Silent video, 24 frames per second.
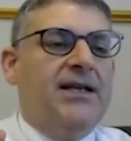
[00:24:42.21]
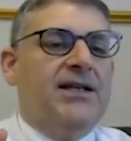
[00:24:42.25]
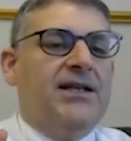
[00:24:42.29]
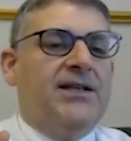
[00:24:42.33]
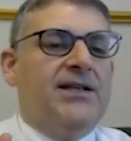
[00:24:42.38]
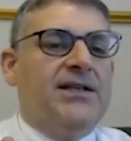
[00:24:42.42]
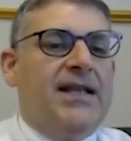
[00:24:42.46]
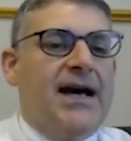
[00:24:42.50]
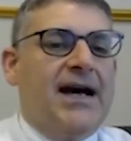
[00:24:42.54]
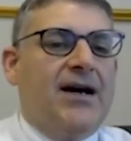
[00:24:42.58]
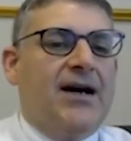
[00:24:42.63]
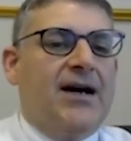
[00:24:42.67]

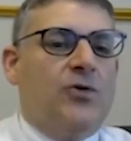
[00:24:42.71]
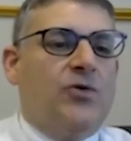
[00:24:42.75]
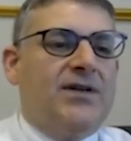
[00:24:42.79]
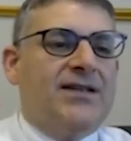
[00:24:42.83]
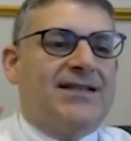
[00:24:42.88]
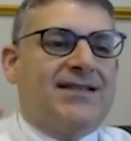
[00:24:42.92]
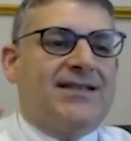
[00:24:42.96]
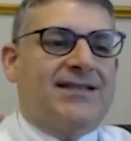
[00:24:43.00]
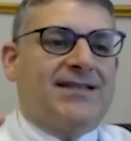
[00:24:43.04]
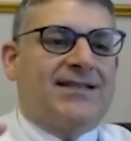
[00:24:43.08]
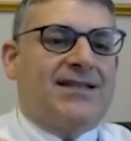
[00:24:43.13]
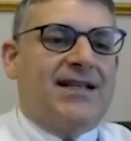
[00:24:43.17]
Now
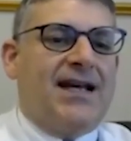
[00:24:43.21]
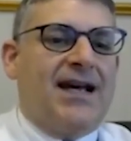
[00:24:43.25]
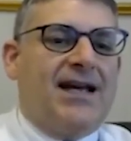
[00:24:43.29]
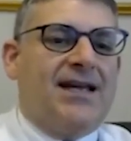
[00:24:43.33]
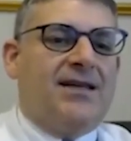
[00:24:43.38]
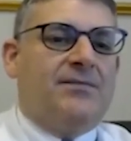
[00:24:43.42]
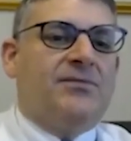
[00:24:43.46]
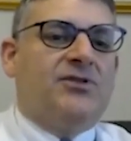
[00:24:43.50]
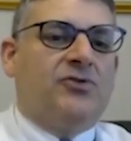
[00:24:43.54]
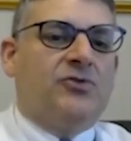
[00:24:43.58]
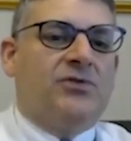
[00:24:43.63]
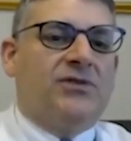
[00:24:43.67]
it's
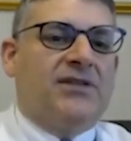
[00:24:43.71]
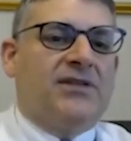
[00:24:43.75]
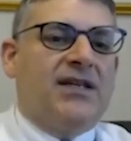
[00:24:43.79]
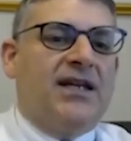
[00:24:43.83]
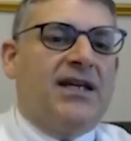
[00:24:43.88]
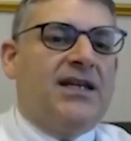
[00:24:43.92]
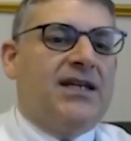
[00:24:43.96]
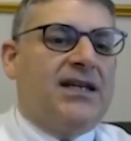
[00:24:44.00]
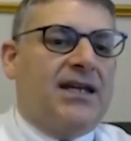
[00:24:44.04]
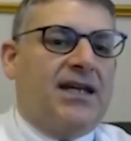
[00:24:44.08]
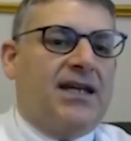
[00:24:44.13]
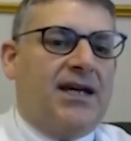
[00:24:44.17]
time to
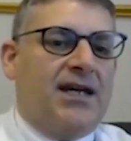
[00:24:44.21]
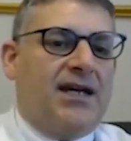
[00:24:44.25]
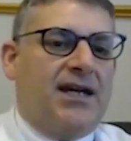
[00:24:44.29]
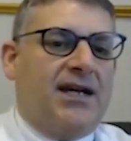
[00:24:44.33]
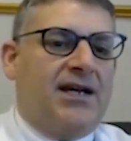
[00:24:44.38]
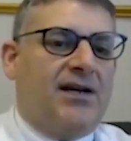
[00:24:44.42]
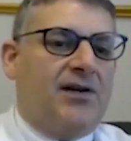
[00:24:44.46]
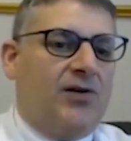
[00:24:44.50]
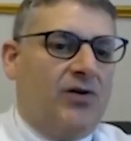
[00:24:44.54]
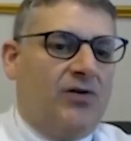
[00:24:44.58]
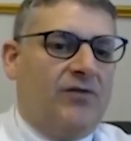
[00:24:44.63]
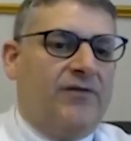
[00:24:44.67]
take
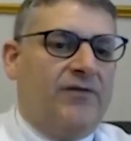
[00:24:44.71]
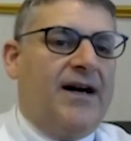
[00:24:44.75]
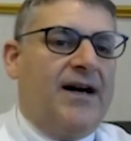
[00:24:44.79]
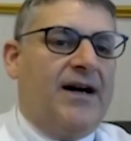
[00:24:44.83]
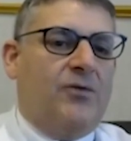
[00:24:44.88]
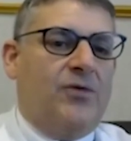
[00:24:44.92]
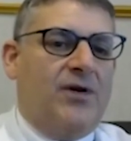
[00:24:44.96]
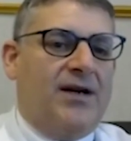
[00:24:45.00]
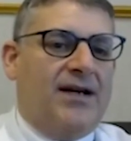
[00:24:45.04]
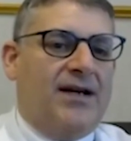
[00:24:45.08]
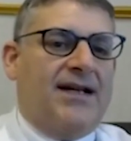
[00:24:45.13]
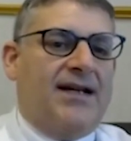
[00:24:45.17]
care of
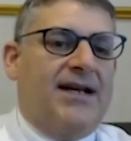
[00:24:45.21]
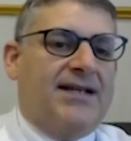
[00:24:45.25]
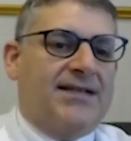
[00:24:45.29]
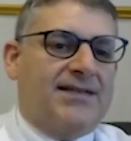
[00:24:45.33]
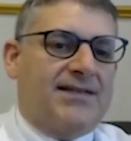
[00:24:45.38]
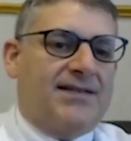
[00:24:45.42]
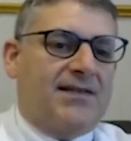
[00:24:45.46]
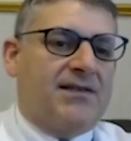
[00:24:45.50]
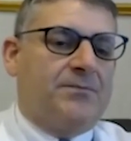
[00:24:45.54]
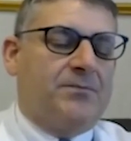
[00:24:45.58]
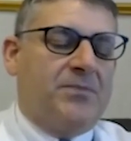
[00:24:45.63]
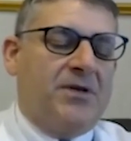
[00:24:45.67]
our
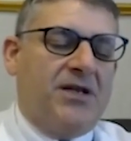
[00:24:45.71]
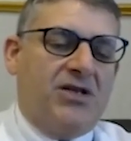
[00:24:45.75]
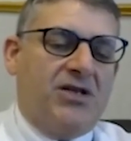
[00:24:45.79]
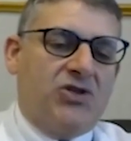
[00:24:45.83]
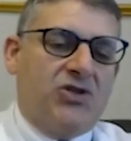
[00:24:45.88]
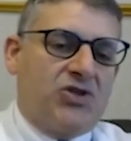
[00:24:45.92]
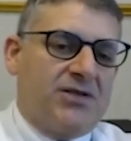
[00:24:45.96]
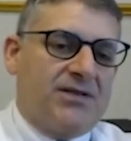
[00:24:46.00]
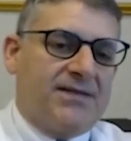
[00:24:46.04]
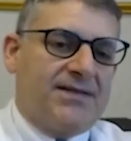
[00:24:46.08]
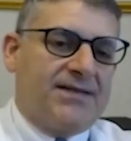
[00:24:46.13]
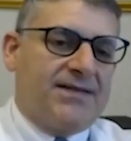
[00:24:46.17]
cancer
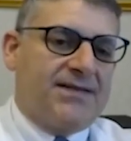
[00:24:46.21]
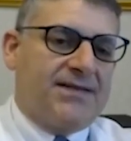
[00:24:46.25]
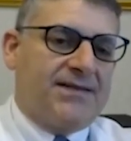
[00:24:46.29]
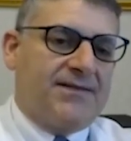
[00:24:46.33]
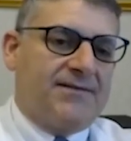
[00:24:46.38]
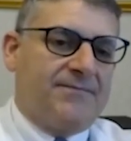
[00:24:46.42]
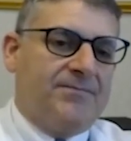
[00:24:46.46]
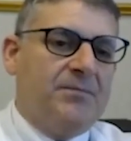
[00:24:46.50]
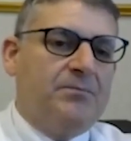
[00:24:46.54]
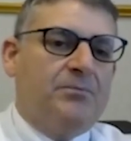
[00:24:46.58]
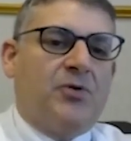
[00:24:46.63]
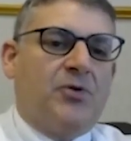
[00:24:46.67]
patients,
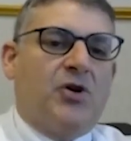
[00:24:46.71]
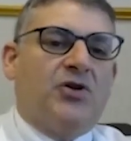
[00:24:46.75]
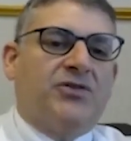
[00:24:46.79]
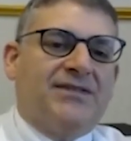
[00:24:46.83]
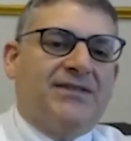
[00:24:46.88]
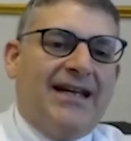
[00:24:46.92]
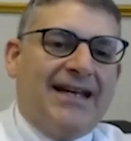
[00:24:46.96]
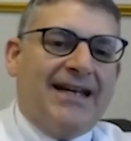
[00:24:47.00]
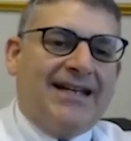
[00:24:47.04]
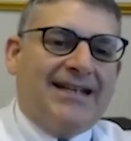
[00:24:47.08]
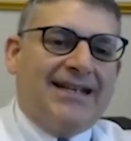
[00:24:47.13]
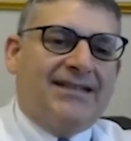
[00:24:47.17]

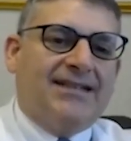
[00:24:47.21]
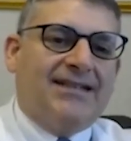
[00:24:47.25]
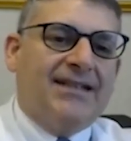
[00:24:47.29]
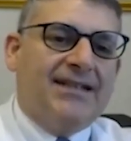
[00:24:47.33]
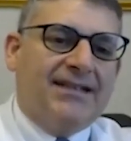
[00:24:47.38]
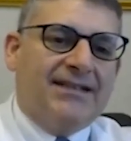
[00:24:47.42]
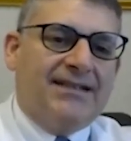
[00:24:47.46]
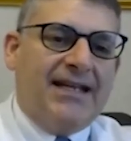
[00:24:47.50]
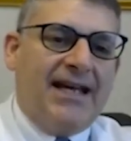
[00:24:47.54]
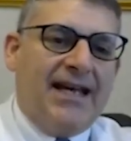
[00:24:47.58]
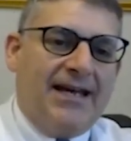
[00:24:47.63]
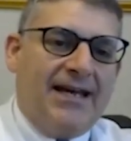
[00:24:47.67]
protecting
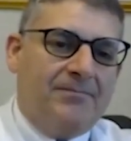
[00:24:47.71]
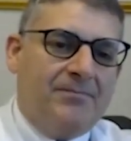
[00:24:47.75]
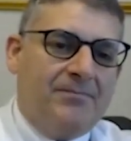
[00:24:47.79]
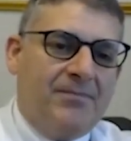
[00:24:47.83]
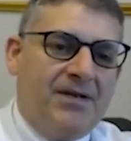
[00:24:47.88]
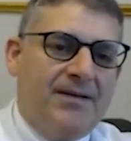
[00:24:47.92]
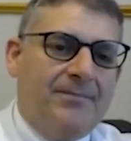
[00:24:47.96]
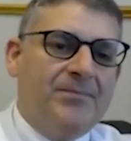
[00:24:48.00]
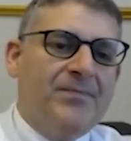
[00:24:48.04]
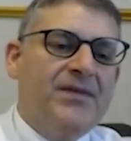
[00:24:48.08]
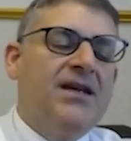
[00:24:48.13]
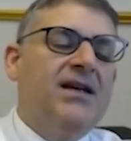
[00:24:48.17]
them,
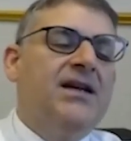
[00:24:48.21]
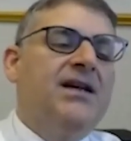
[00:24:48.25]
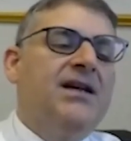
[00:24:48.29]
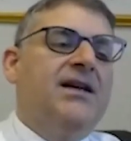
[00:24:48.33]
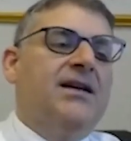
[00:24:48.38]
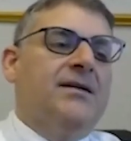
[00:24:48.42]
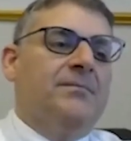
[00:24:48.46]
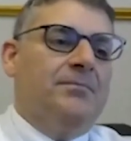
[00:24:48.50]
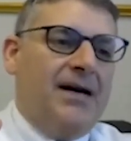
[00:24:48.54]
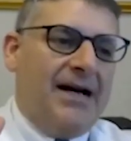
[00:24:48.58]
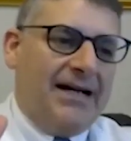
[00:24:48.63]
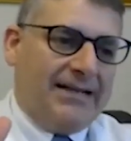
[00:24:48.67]

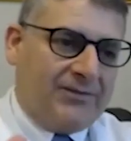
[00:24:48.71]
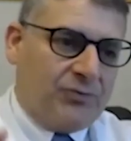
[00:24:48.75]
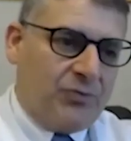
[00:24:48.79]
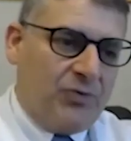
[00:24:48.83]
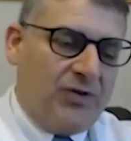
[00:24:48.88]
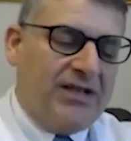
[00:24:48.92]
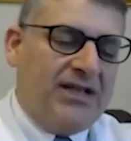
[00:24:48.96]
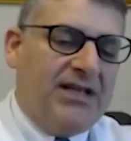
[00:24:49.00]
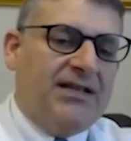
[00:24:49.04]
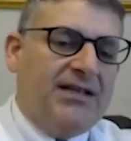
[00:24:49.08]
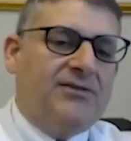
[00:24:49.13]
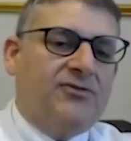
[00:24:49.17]
but we
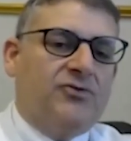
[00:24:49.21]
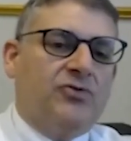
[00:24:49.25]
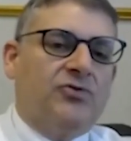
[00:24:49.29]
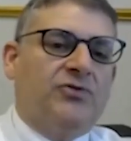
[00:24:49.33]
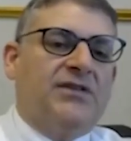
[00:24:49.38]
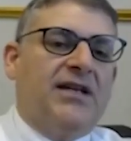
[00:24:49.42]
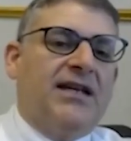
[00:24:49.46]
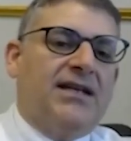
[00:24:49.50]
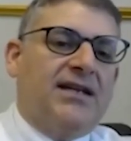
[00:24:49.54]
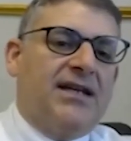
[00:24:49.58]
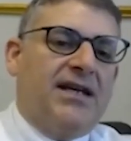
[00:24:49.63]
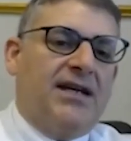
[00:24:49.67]
need to
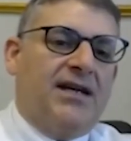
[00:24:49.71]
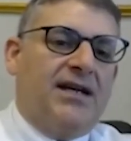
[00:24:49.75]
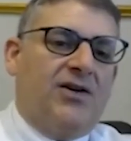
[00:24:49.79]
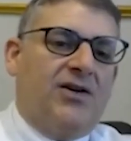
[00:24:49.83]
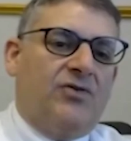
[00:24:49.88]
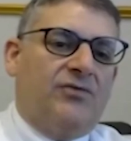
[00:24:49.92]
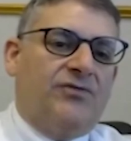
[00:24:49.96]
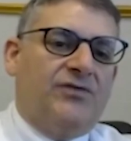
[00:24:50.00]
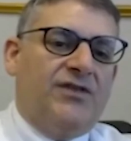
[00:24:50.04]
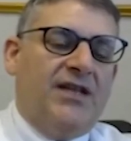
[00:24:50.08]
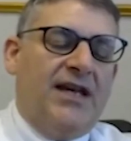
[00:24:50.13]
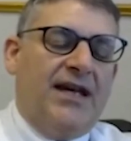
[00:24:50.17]
take care
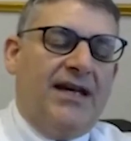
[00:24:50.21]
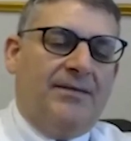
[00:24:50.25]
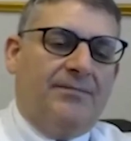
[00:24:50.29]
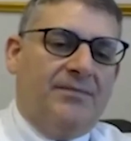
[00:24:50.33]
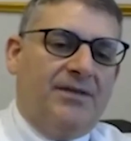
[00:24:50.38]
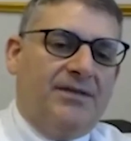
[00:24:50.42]
of them.